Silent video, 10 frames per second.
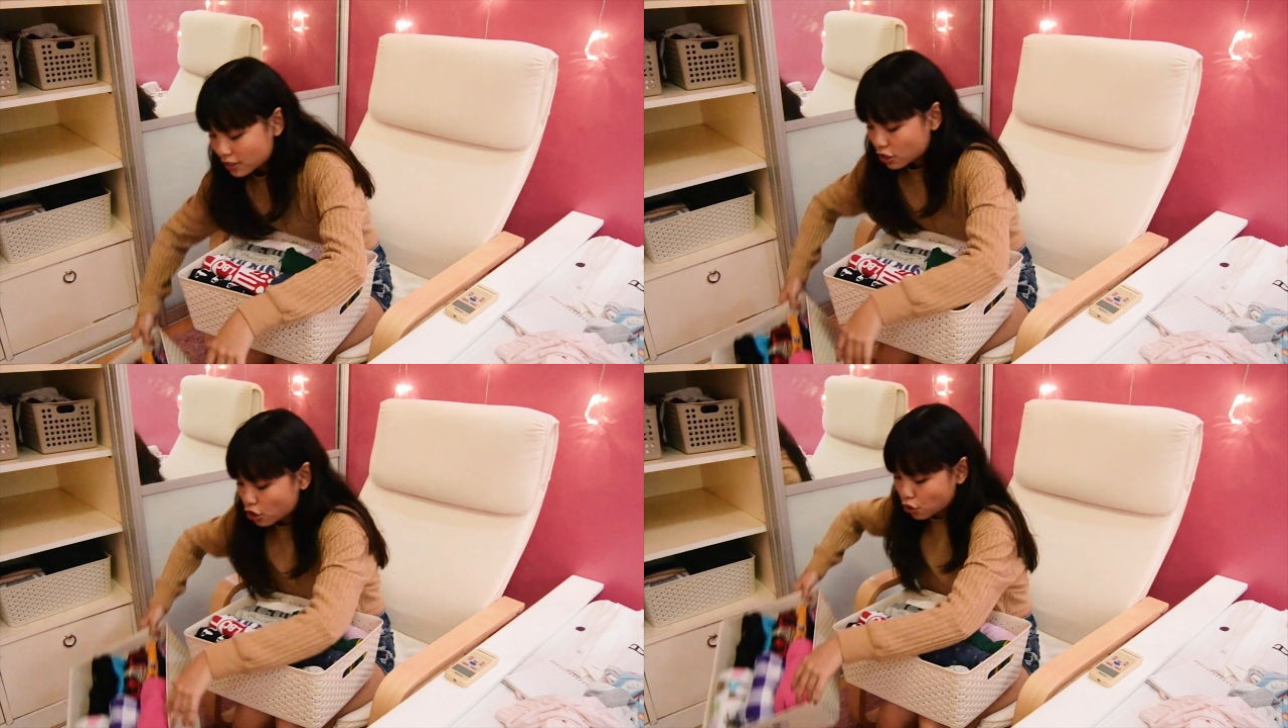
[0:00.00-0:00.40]

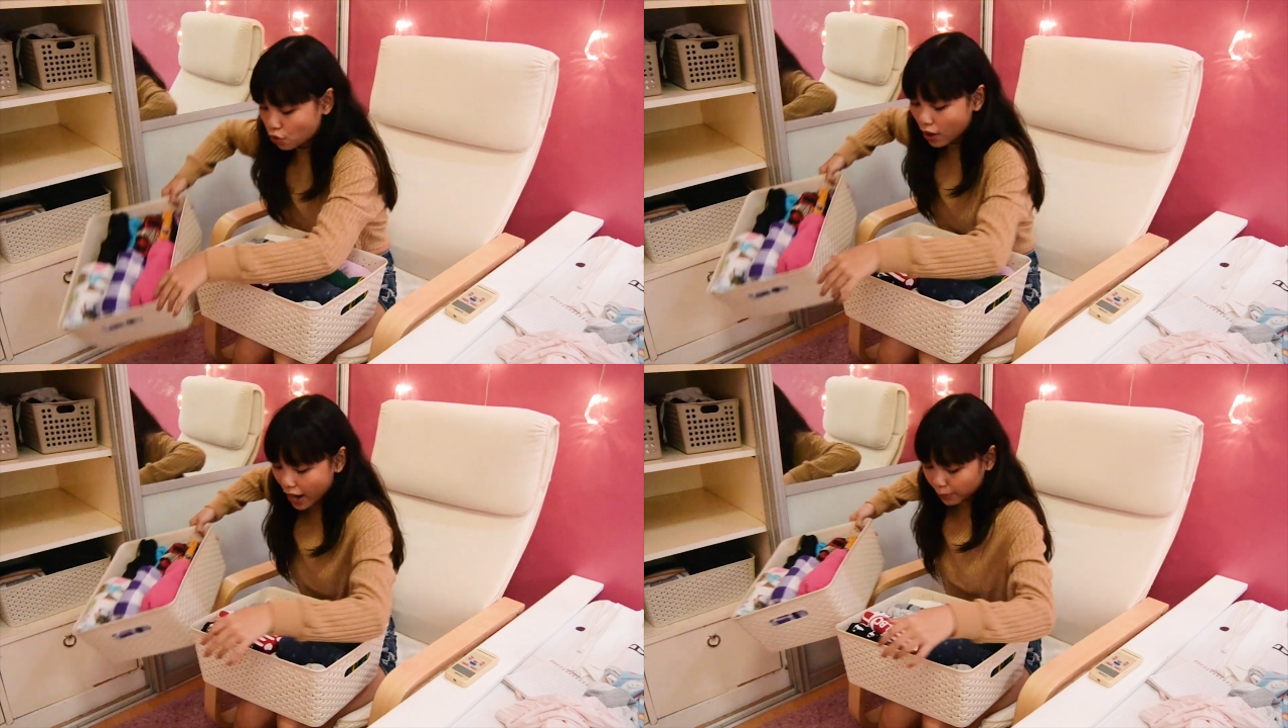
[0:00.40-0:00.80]

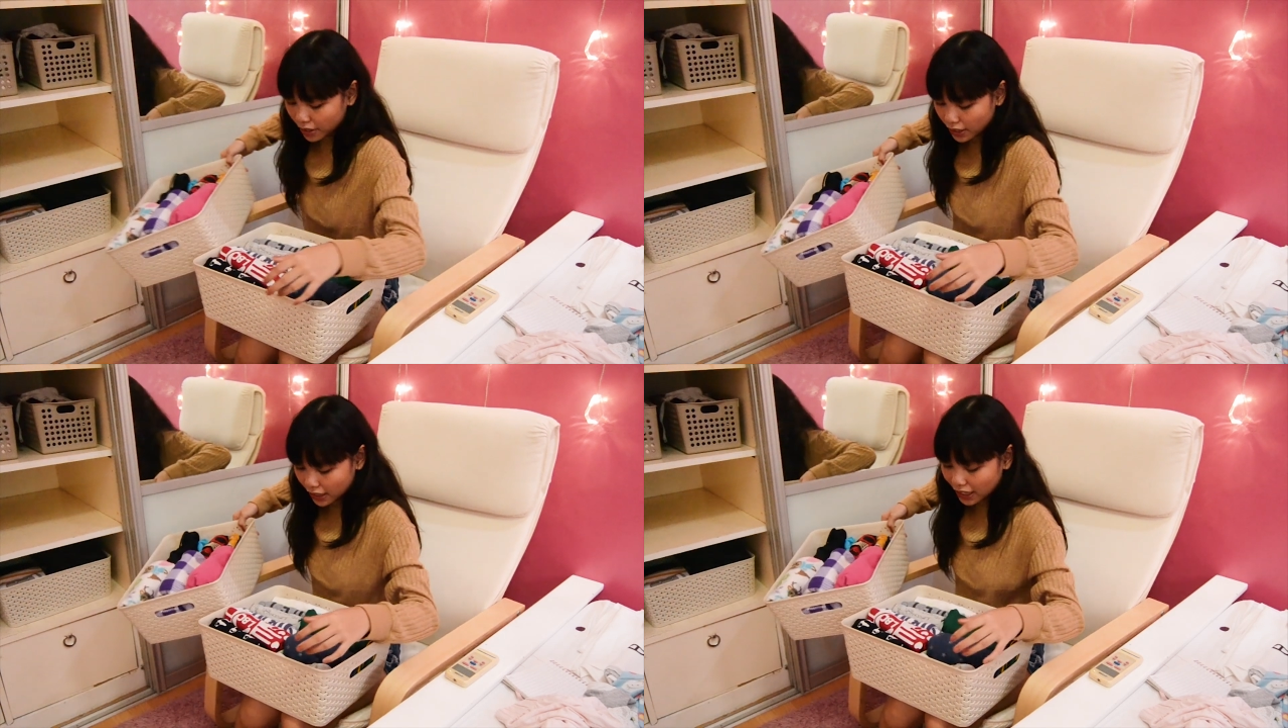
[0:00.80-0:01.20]
two, I'm
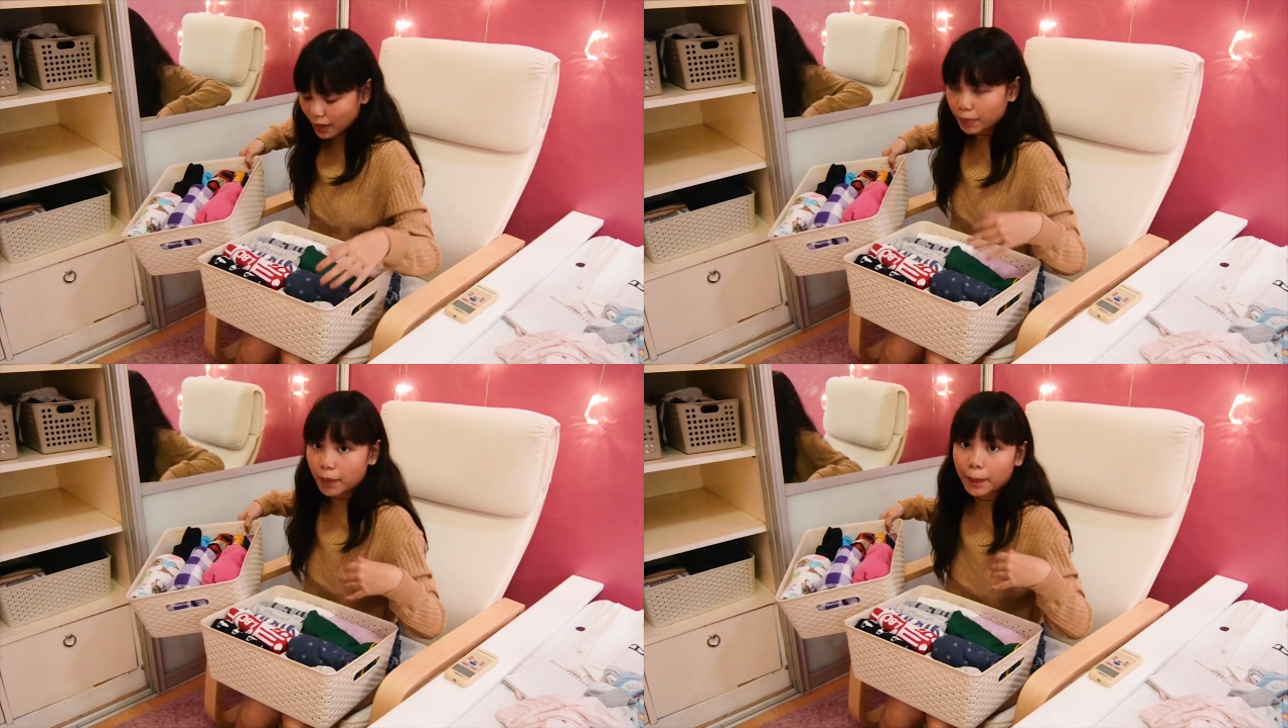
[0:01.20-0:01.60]
gonna
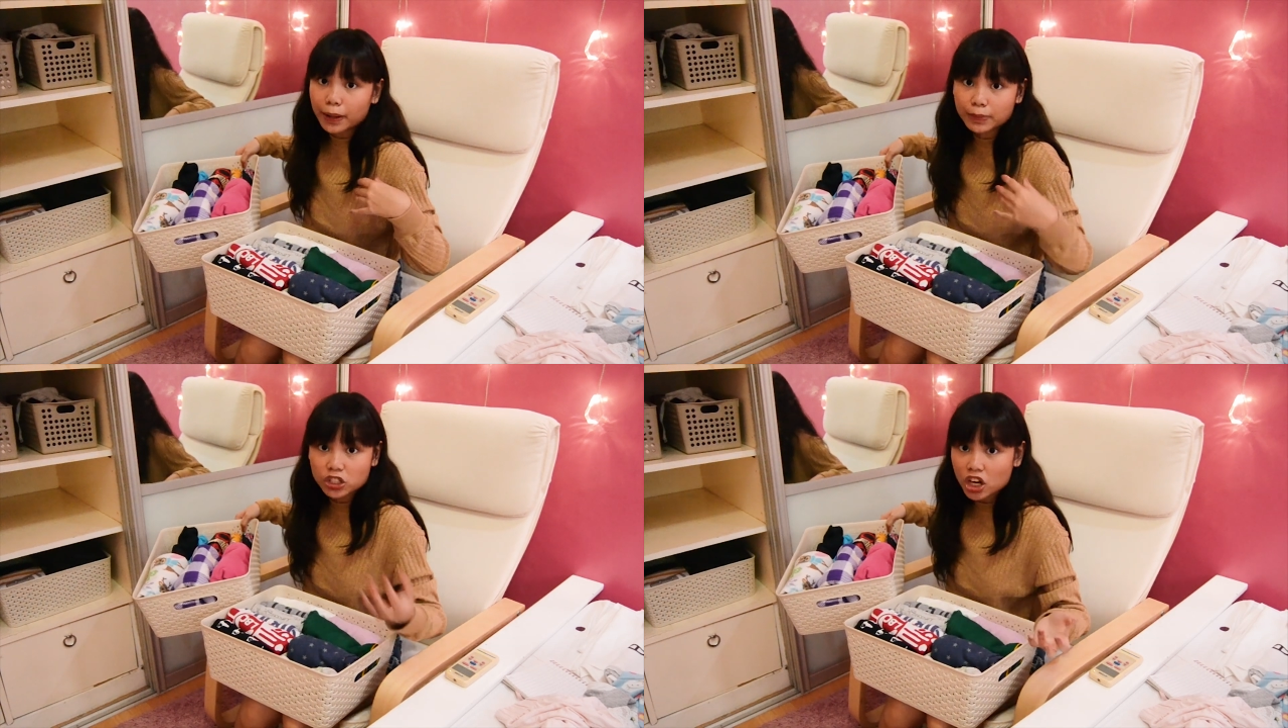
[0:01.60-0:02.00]
keep my
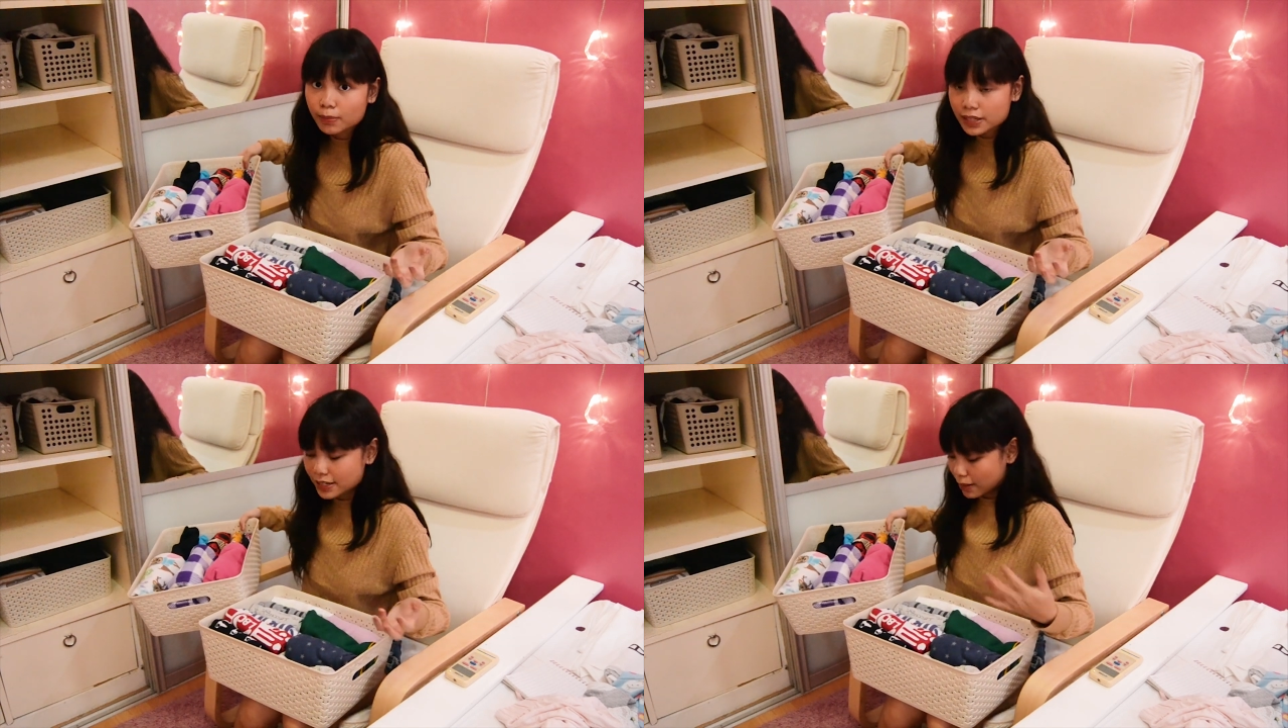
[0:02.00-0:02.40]

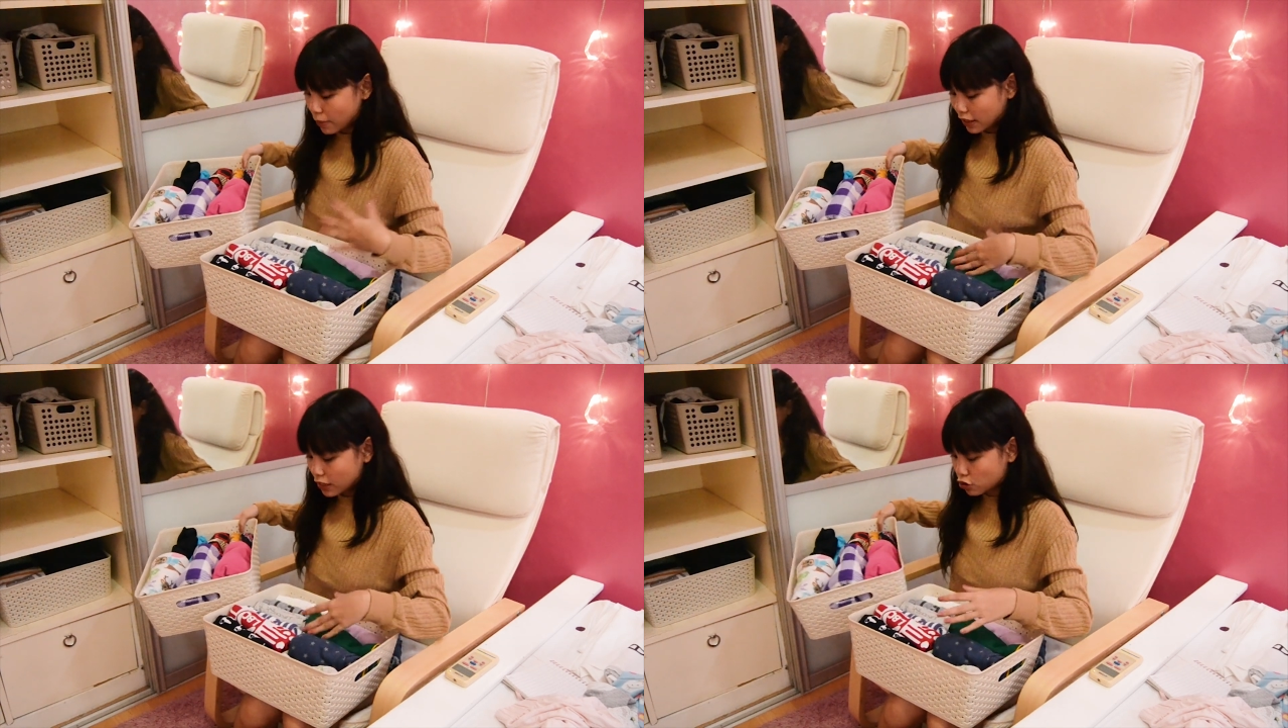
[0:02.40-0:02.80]
pajamas and
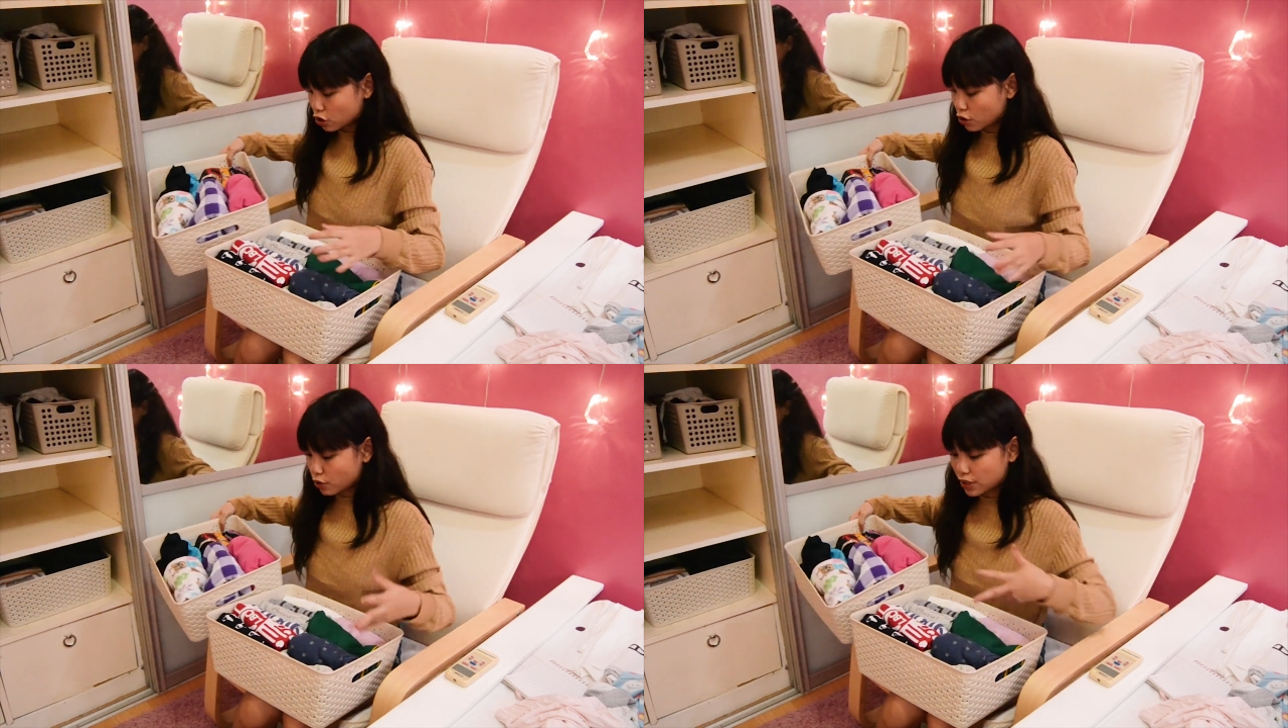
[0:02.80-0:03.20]
my lounge
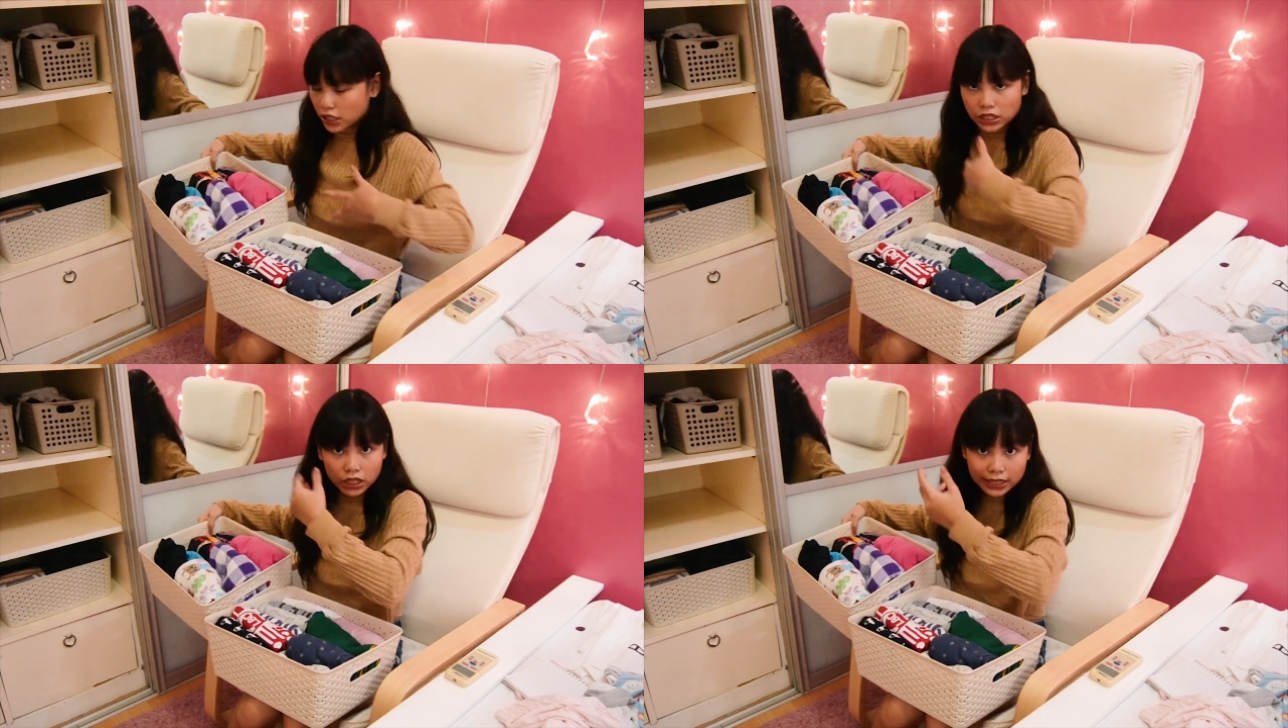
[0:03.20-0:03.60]
clothes.
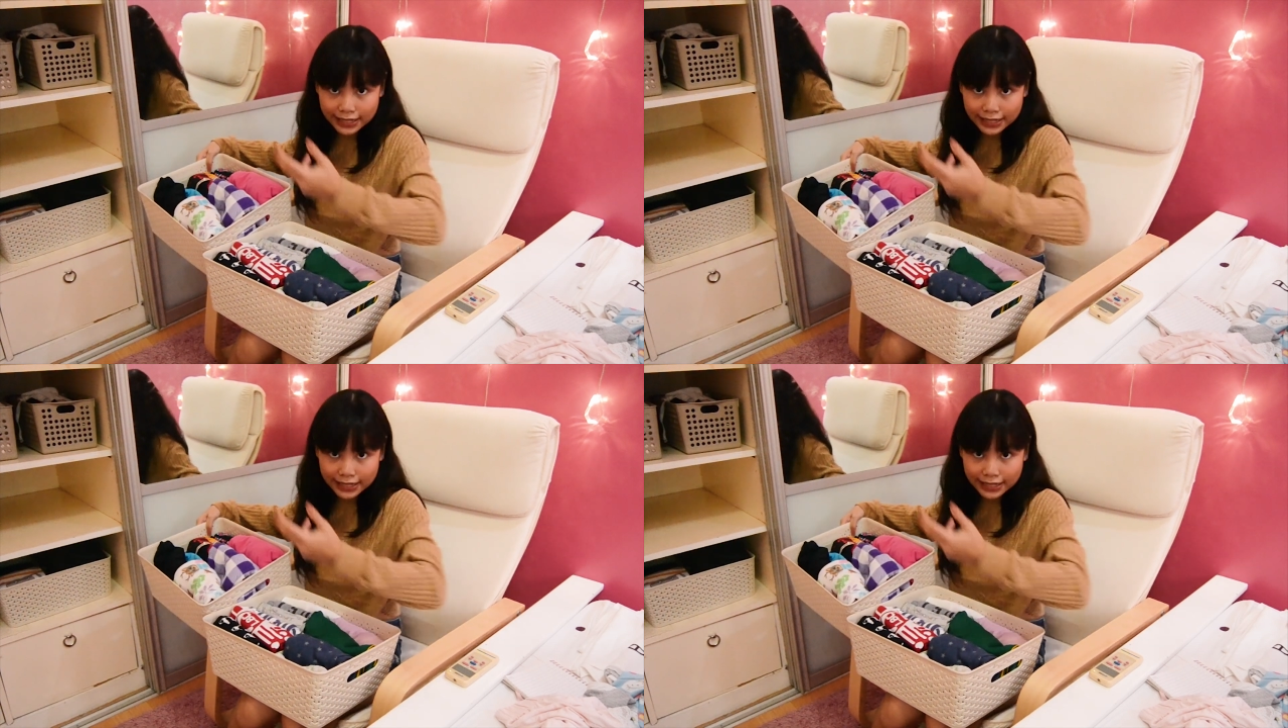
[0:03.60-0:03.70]
As you can